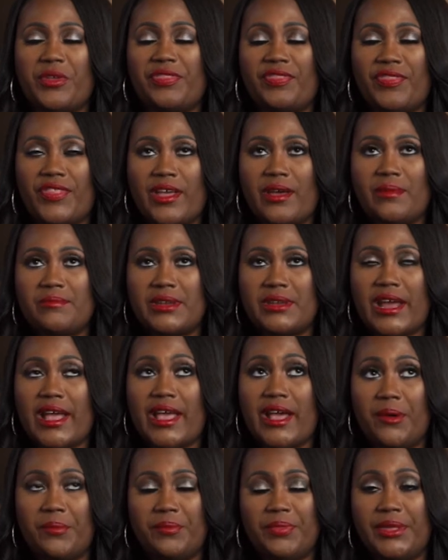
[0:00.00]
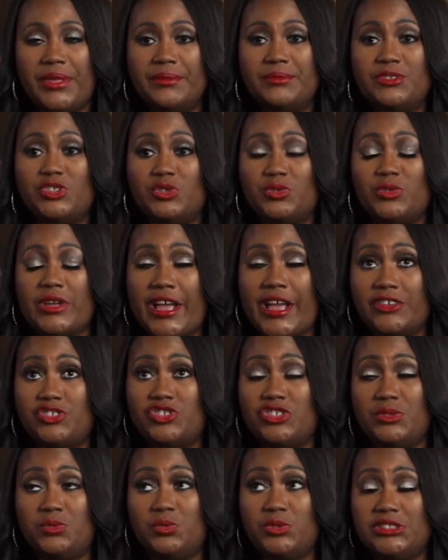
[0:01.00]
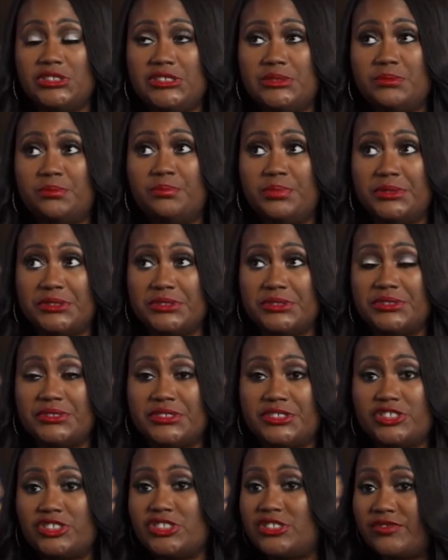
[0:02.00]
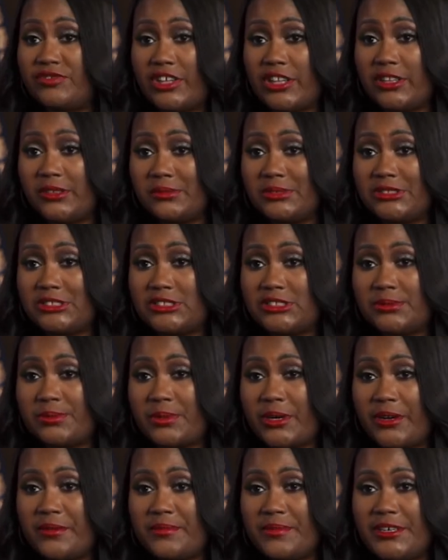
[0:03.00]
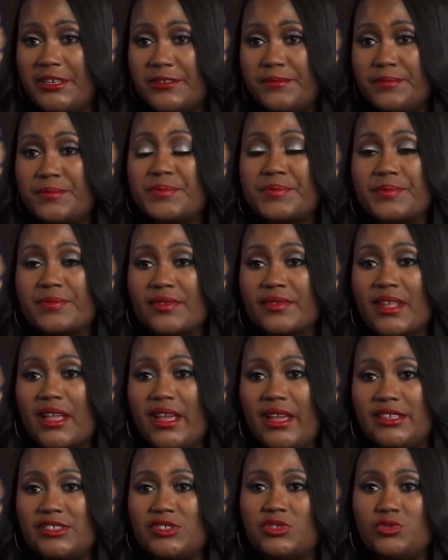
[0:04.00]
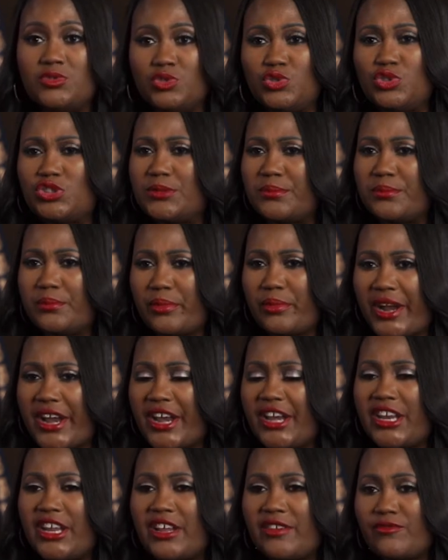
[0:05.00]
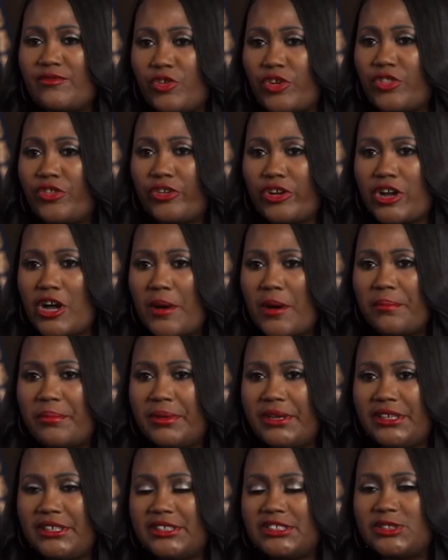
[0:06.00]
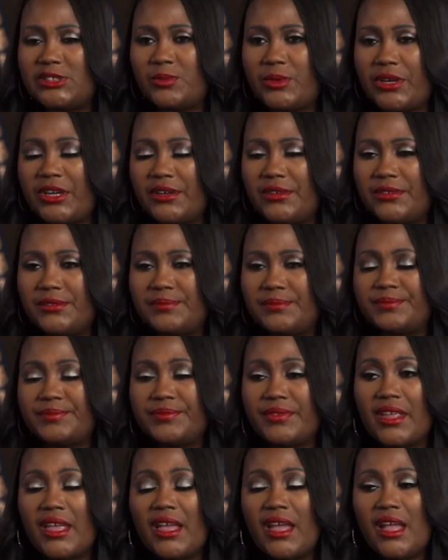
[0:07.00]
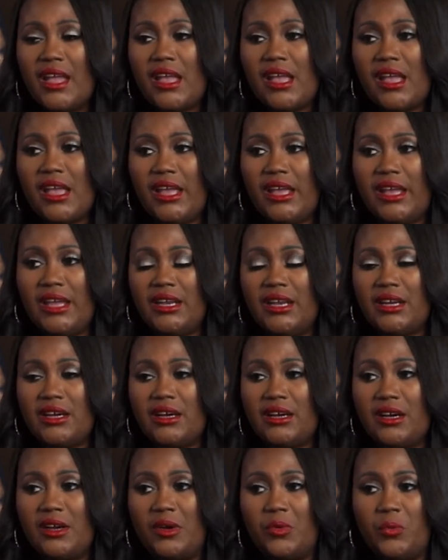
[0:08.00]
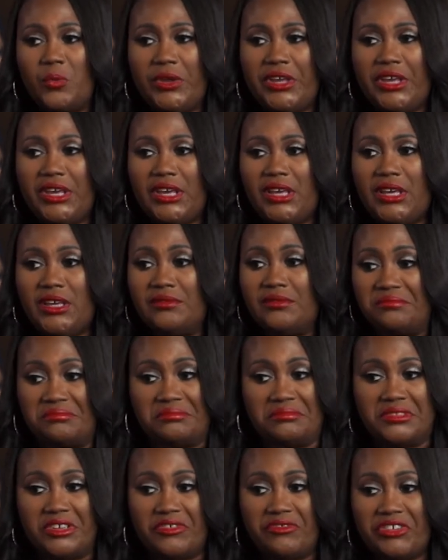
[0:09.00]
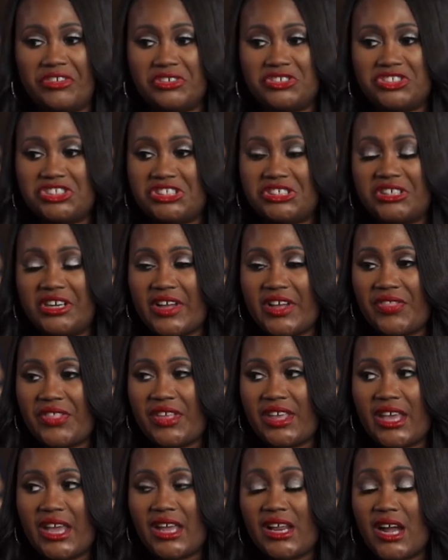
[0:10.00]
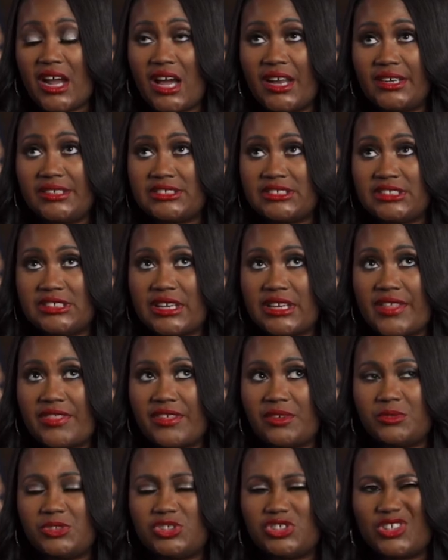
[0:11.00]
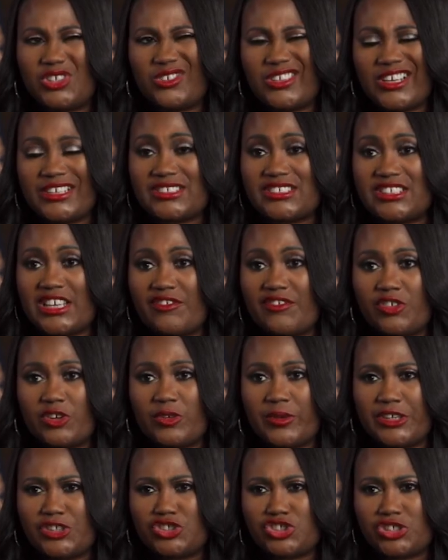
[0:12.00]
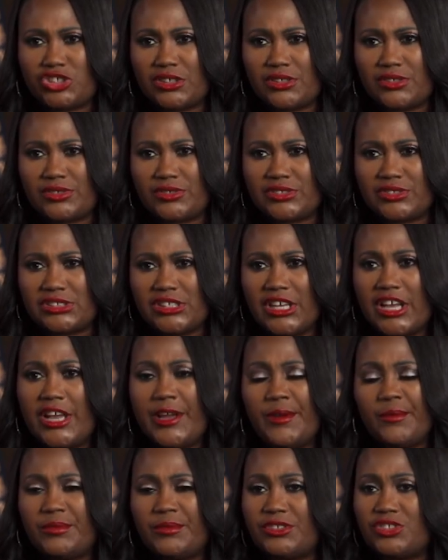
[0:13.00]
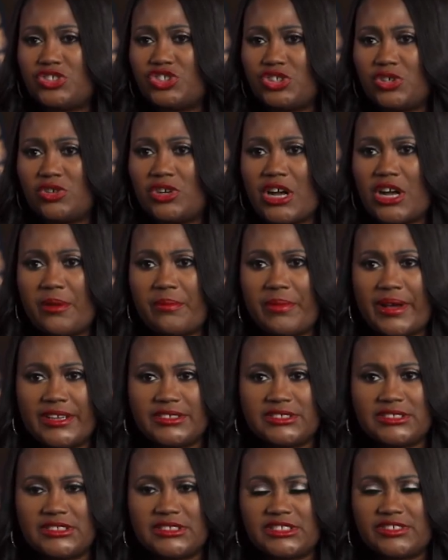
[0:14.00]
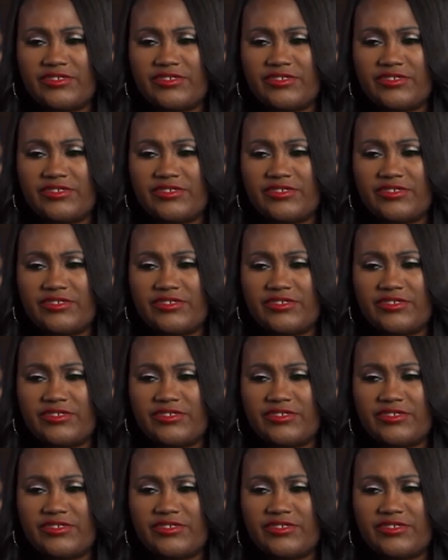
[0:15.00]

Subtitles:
with them and I helped them to actually really build their development department and to do some branding for their company as well. And the first year out the gate, honestly, I think we sold like 7 or 8 shows. We did a show called Boss and